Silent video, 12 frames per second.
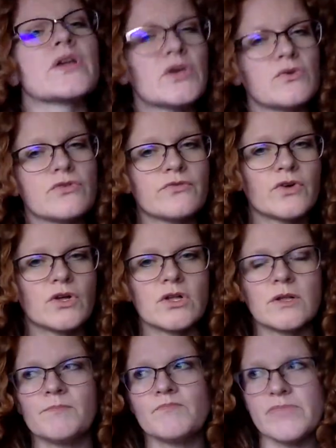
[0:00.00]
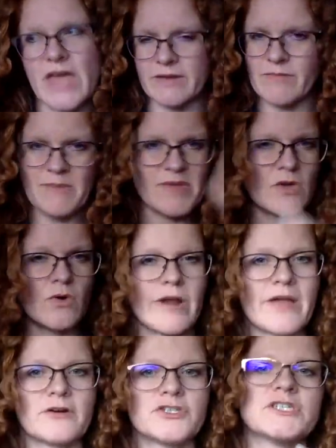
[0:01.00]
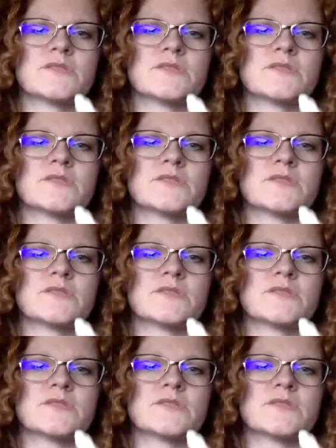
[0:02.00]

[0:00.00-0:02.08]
youthful than maybe your energy